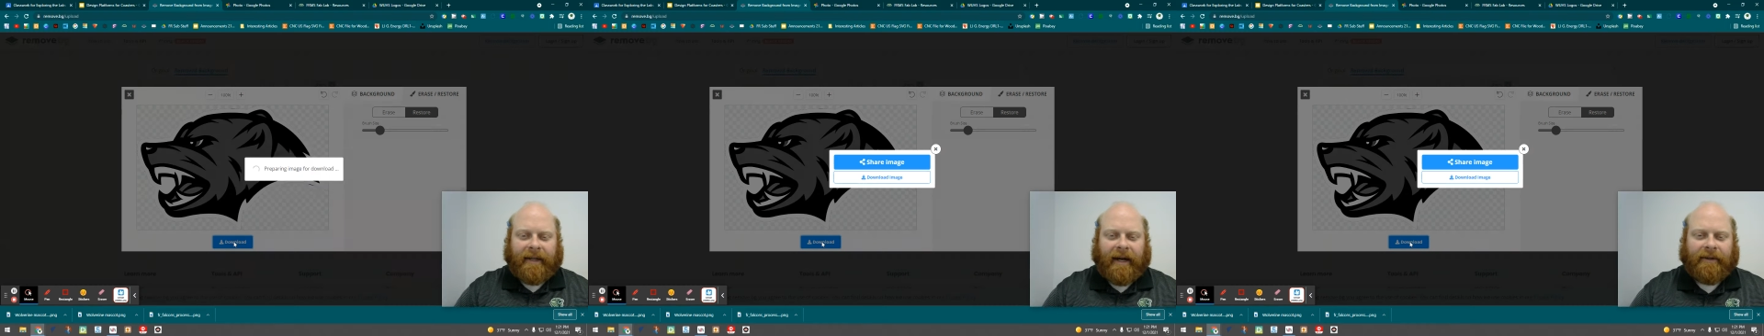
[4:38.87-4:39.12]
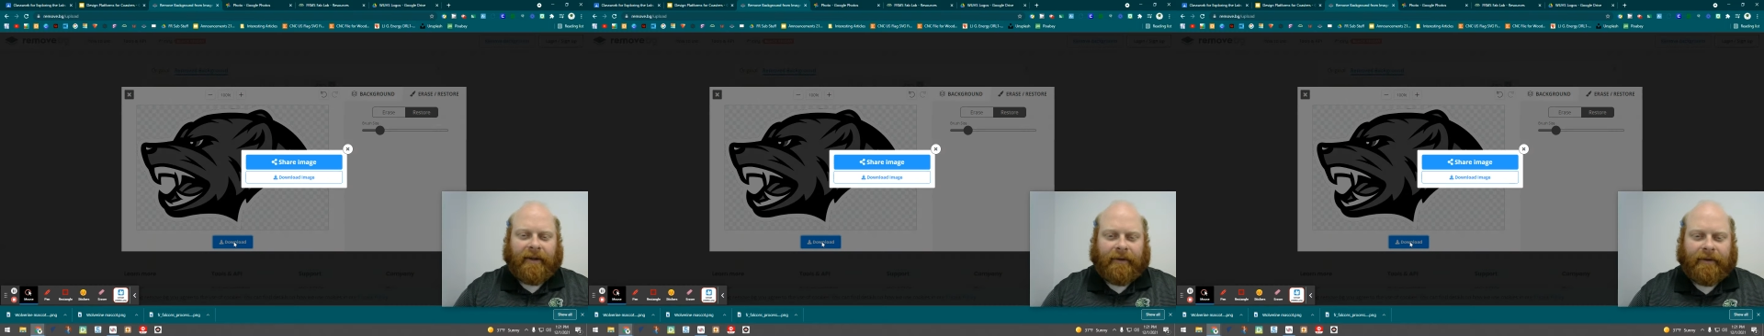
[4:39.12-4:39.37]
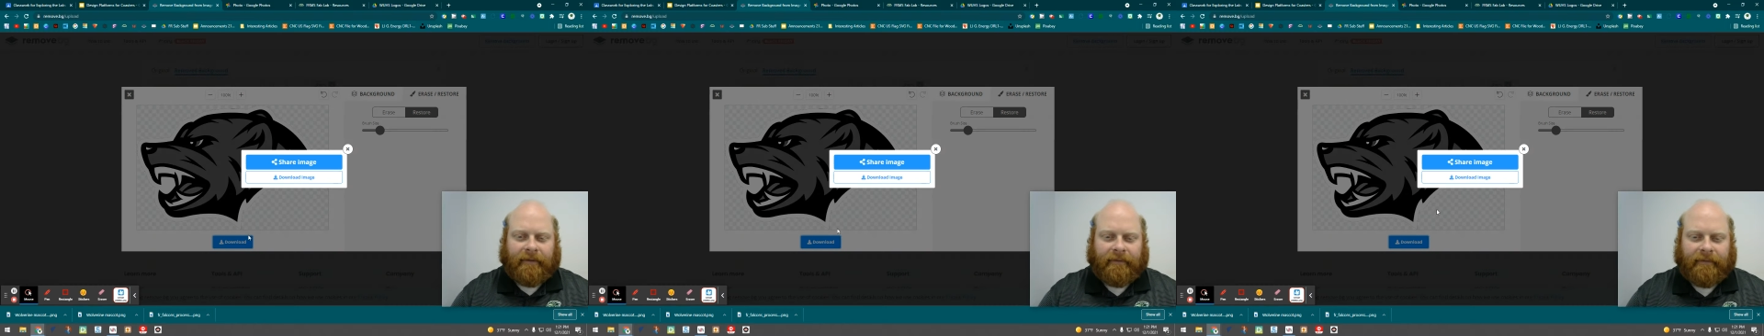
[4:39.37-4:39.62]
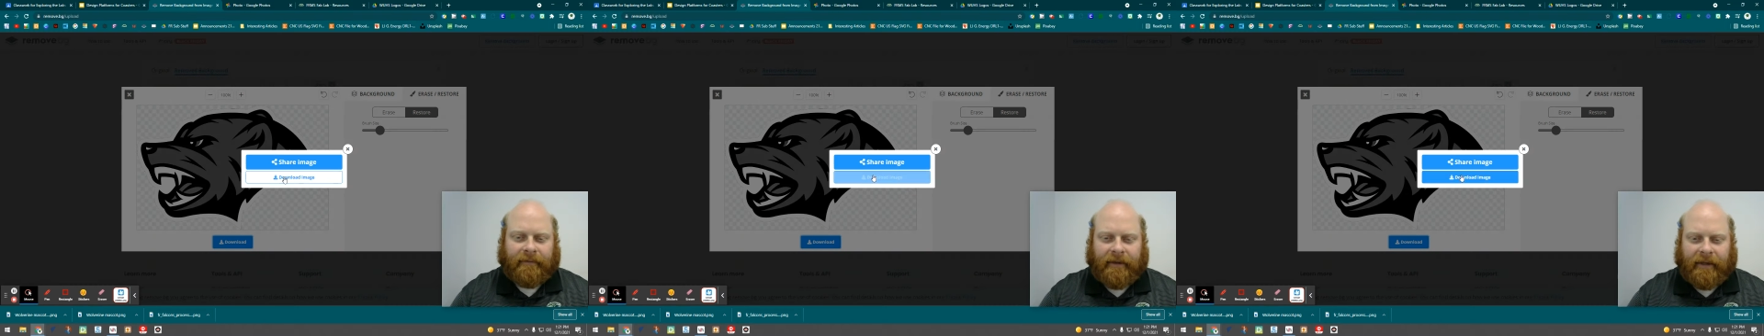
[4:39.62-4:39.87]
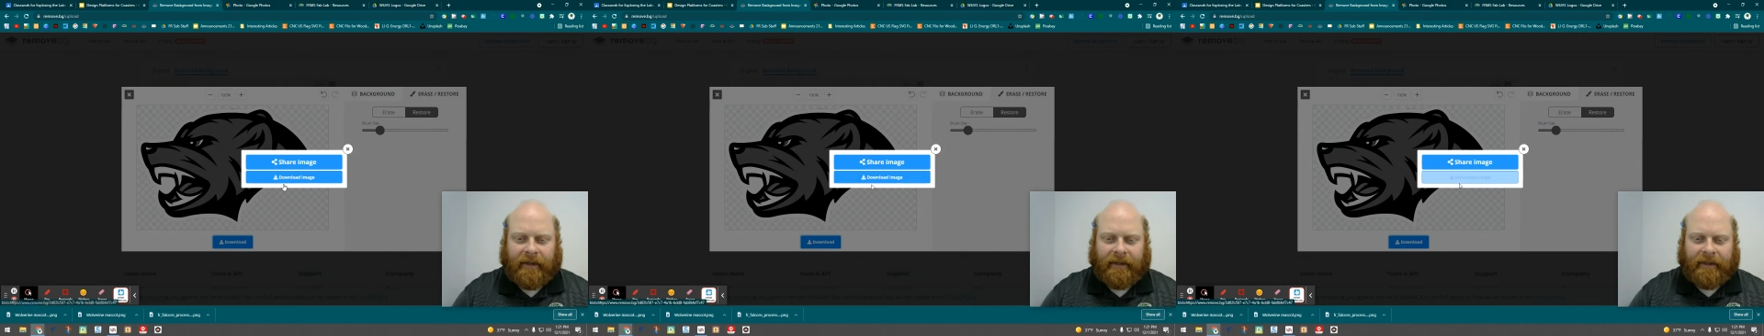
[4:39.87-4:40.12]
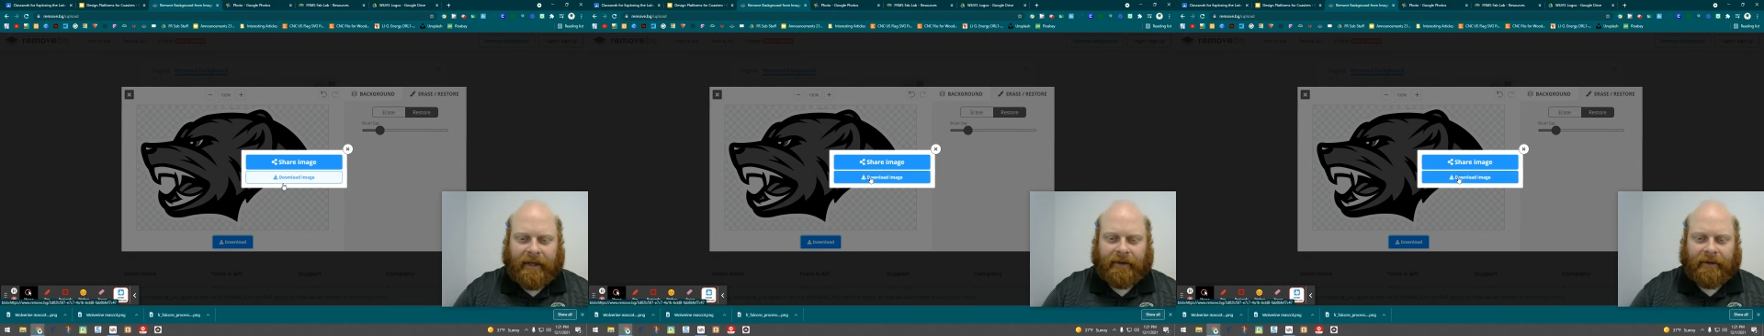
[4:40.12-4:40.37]
download.
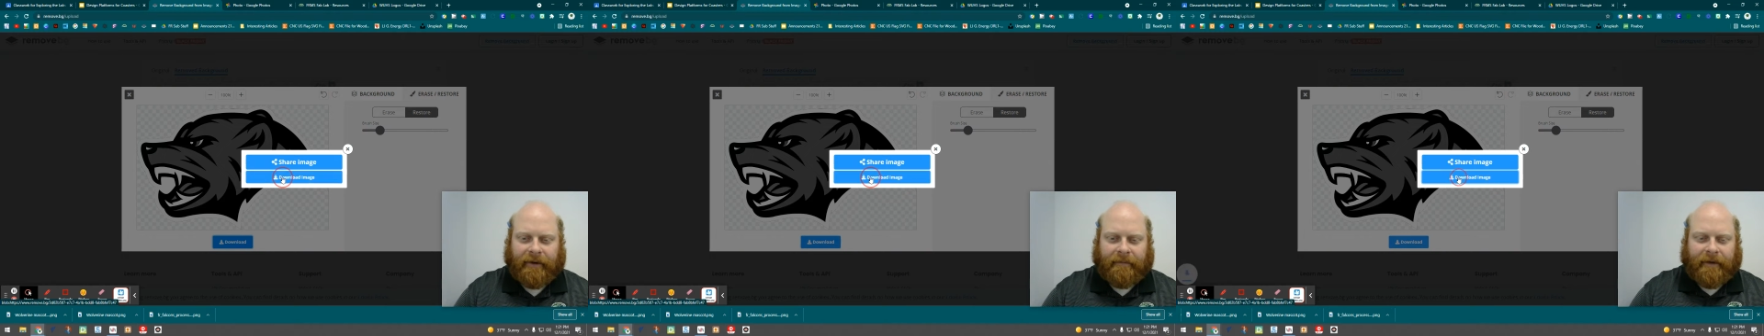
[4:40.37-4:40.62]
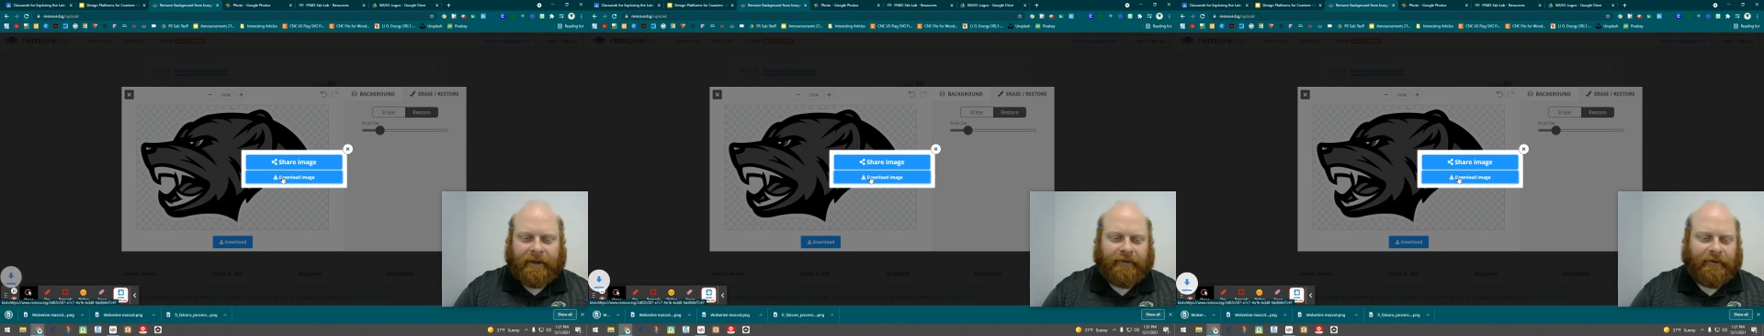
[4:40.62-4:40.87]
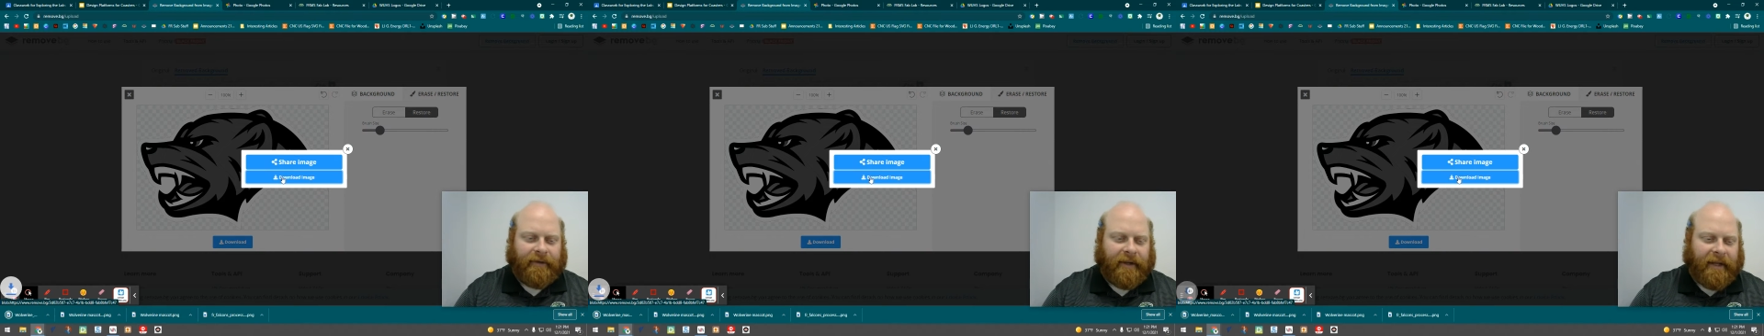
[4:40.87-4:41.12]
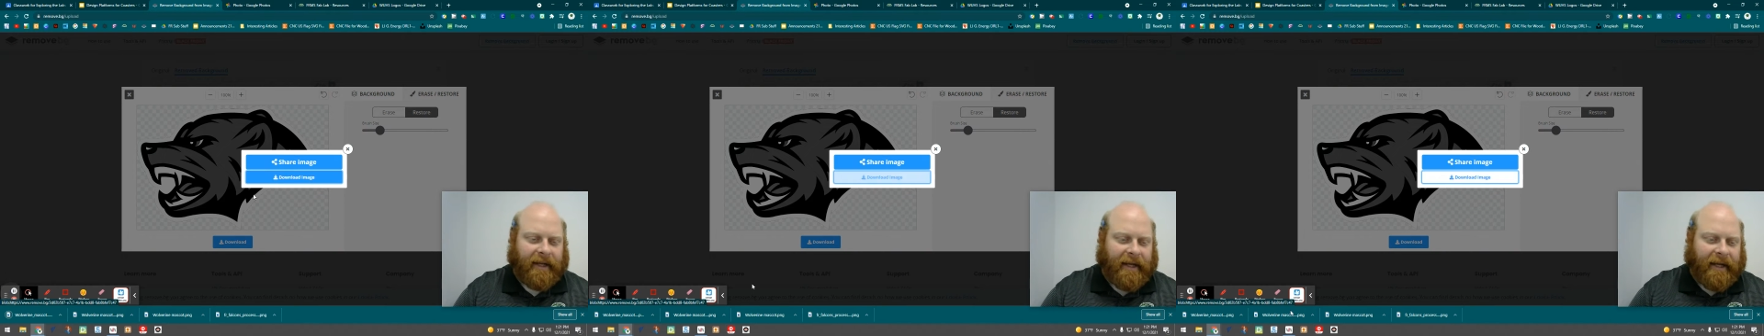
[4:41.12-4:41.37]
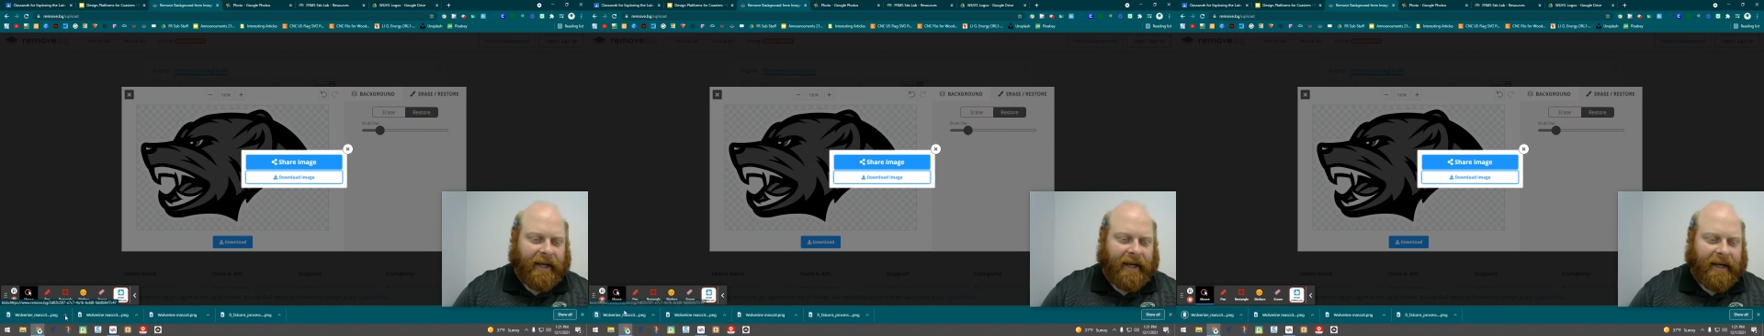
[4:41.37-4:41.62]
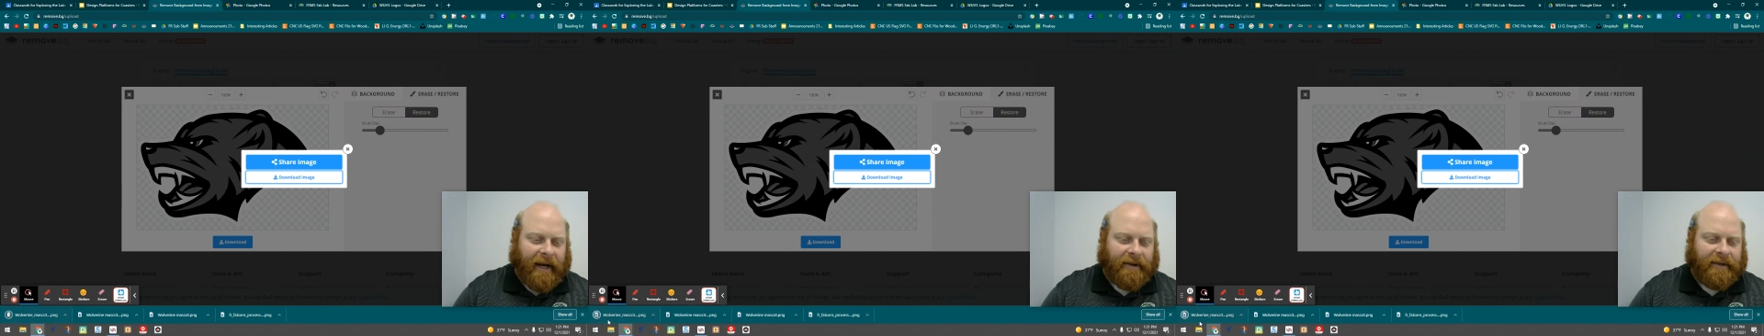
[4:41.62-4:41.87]
Download image.
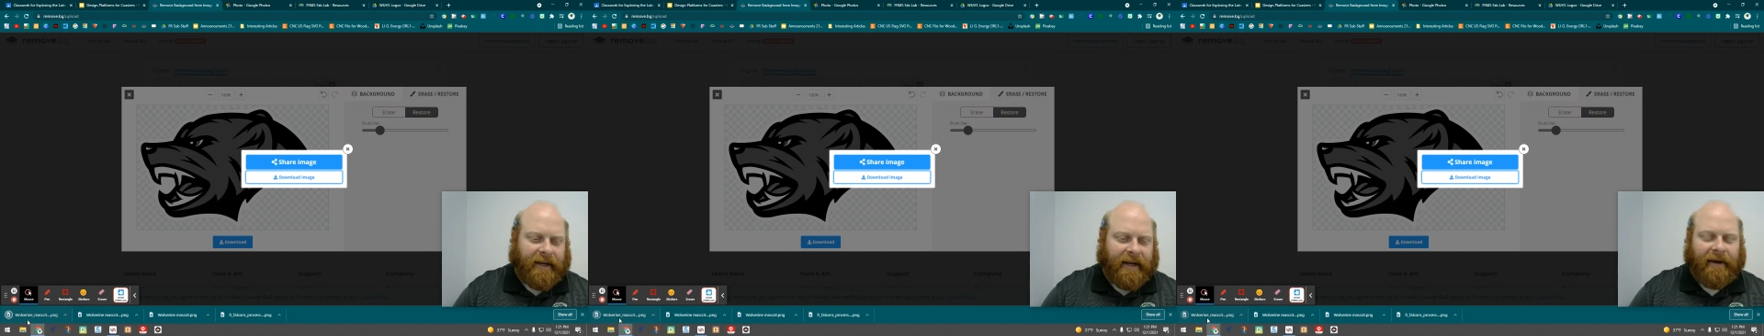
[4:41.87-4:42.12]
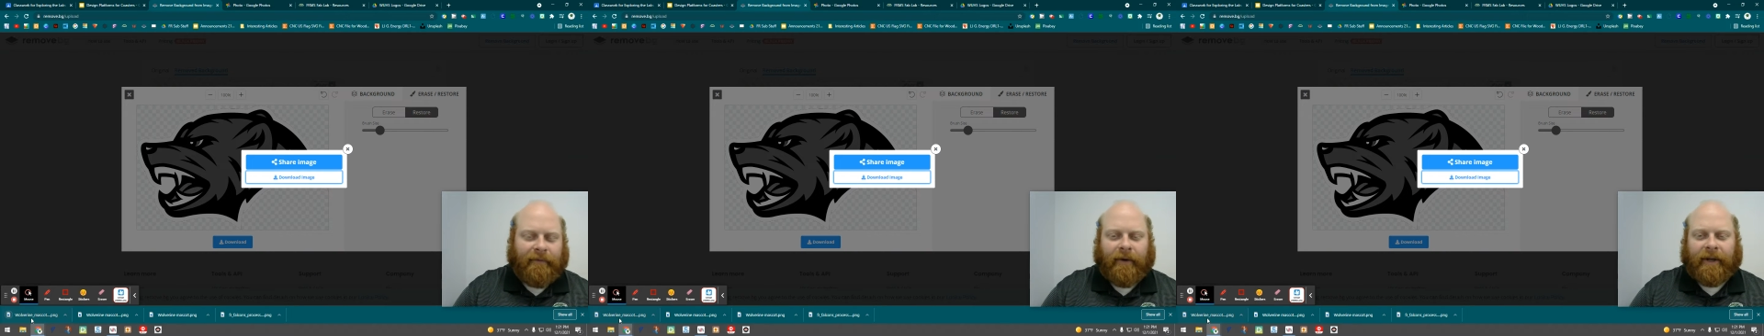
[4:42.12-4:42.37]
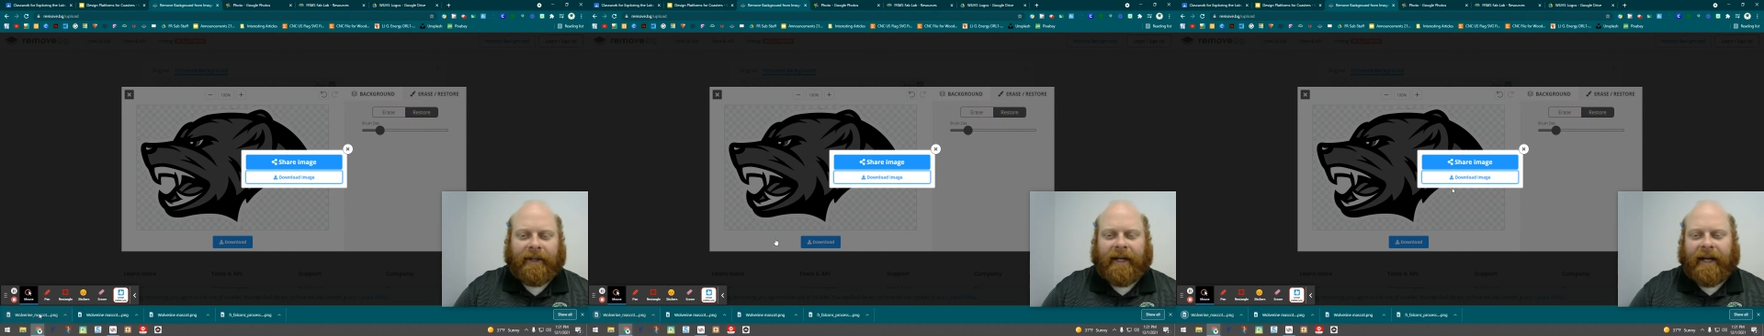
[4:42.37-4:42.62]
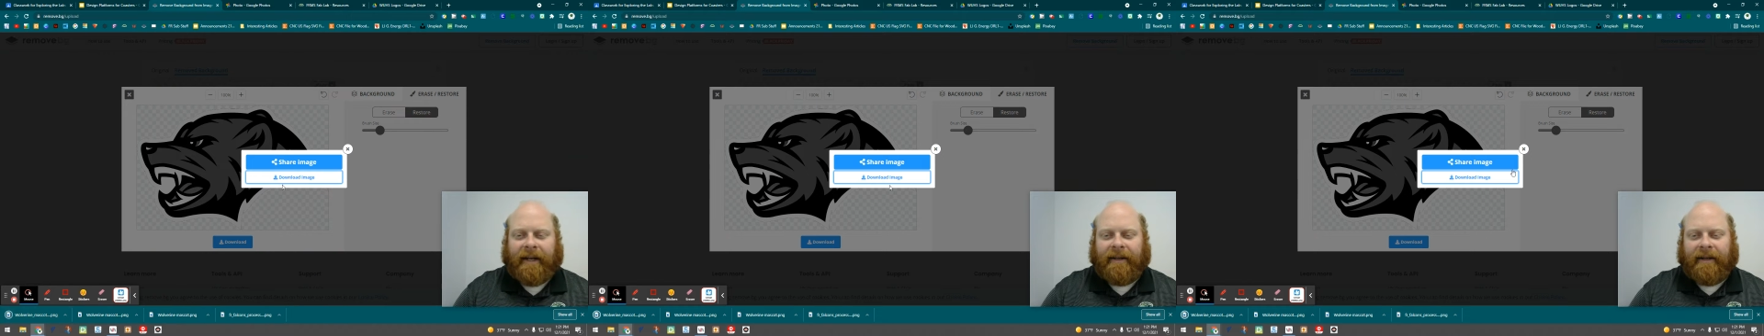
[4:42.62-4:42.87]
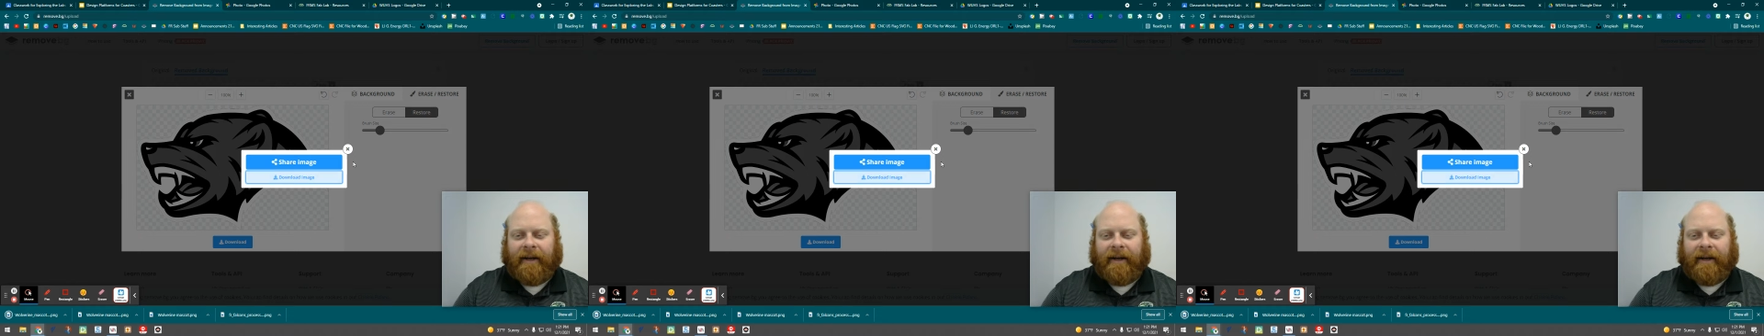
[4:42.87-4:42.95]
And now it's going to have one that